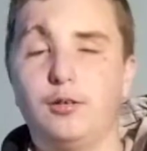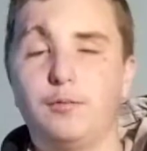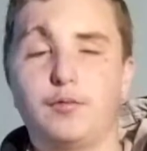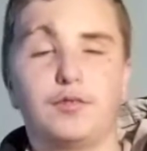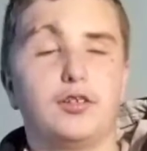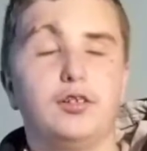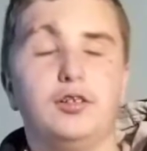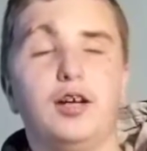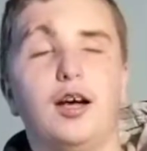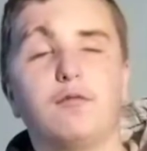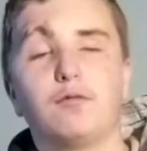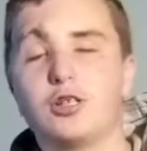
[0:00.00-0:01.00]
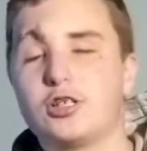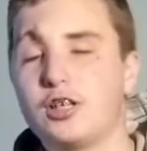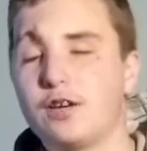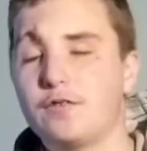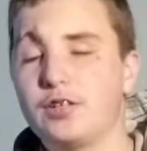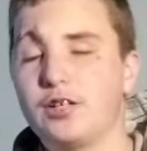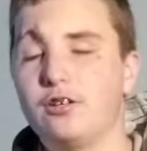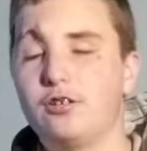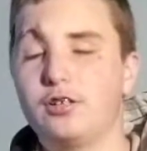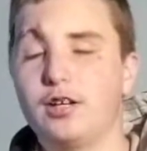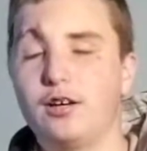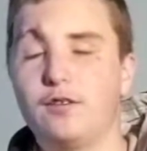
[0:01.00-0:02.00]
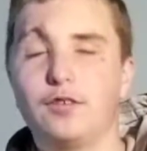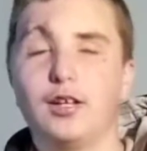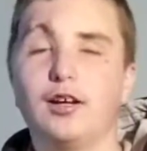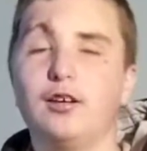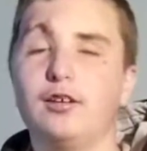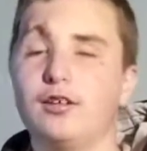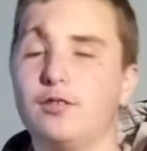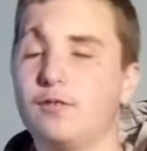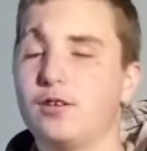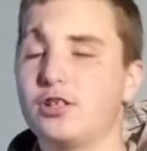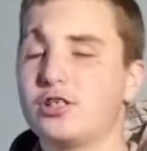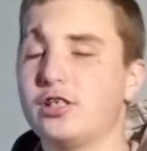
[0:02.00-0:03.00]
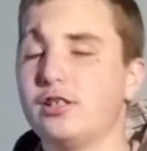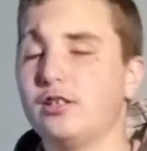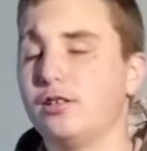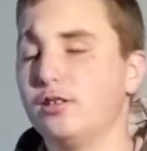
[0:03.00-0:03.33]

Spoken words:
If you haven't watched that video, get over there and watch it.